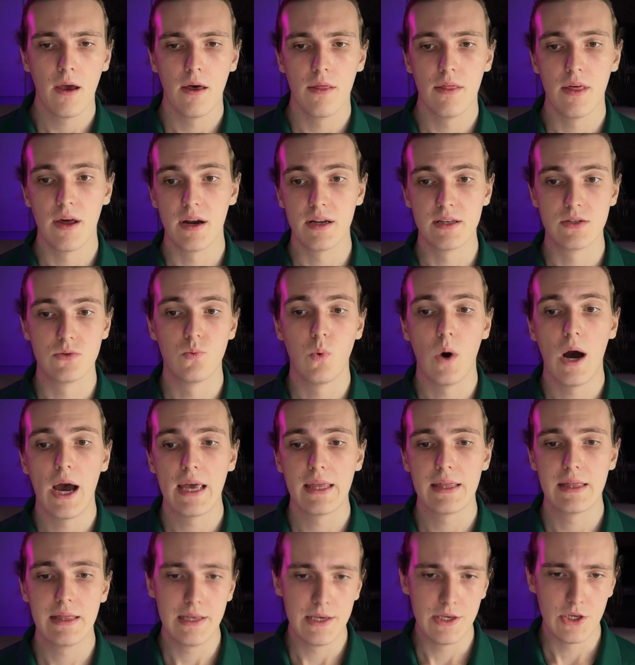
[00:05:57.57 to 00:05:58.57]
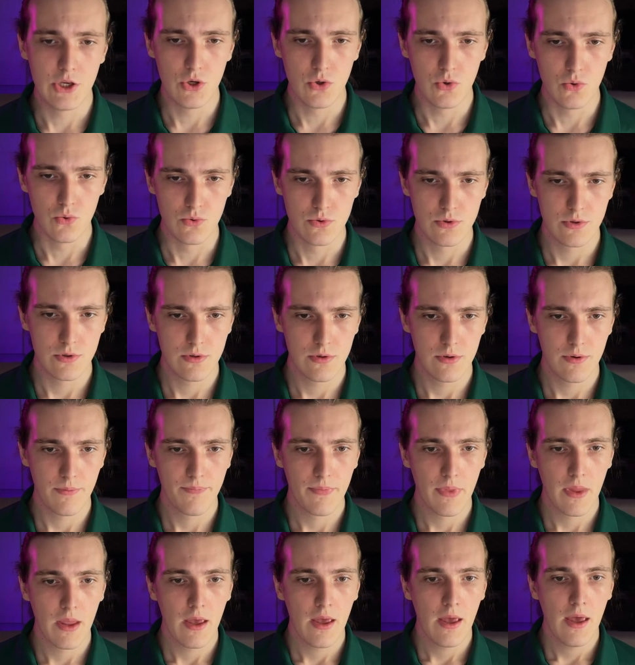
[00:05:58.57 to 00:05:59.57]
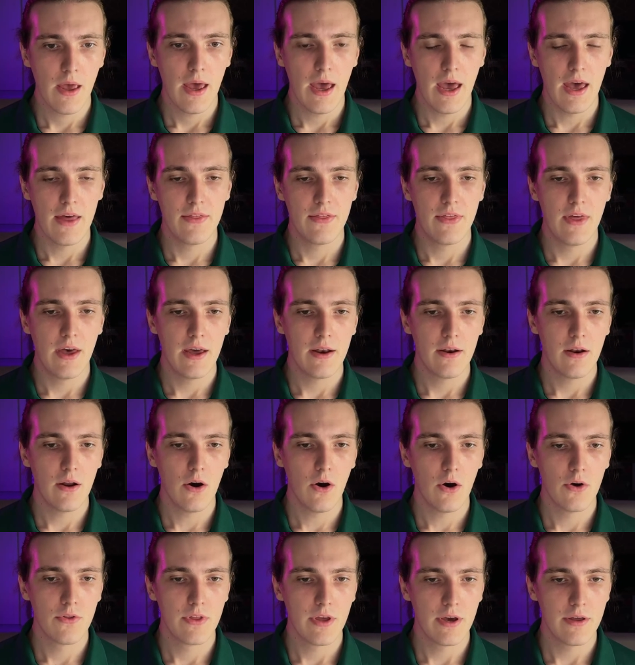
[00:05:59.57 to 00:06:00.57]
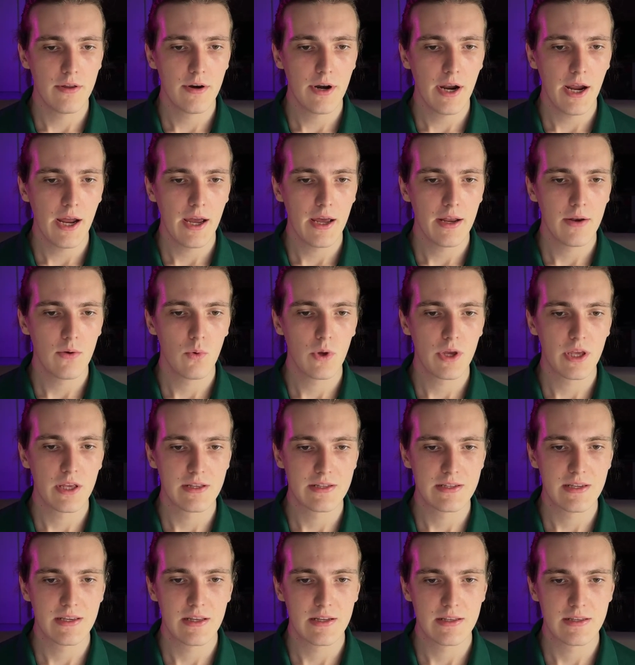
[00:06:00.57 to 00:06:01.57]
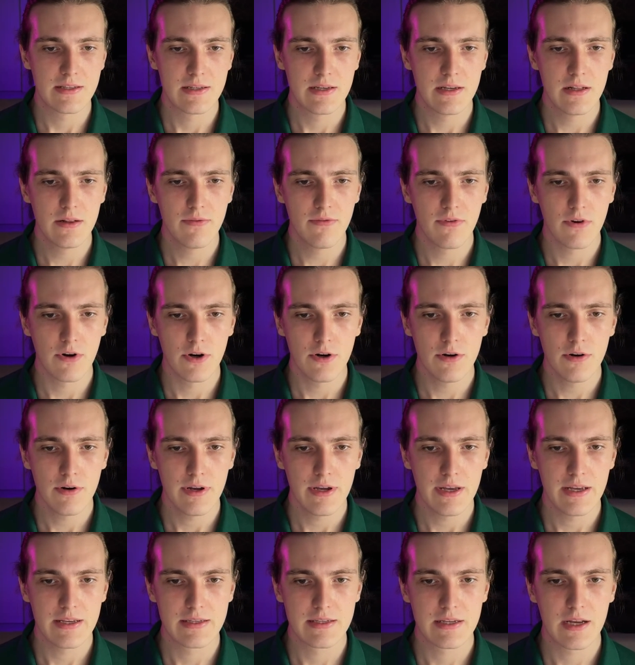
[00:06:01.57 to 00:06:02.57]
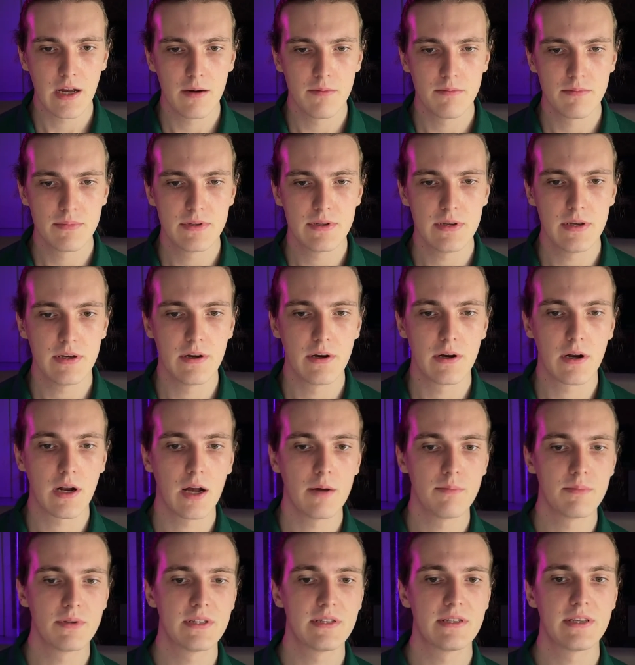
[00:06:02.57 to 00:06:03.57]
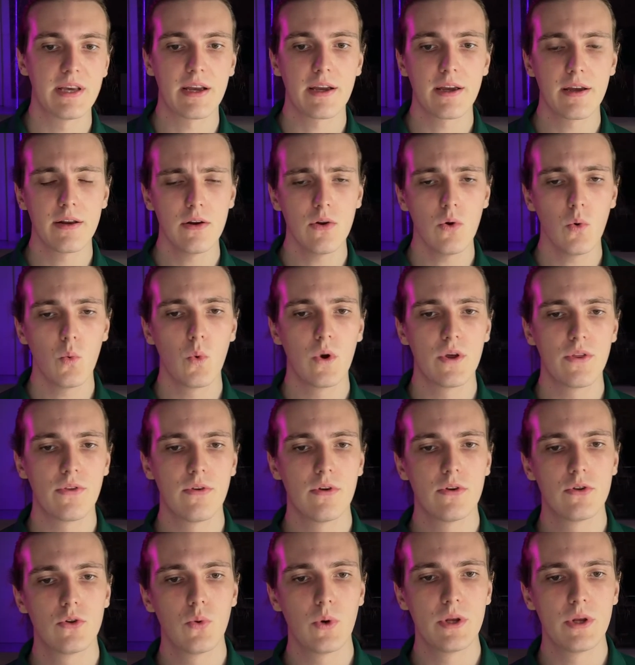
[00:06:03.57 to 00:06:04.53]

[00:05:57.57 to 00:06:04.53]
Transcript: that is widely used. And then on the other hand, we can see that silver comes second with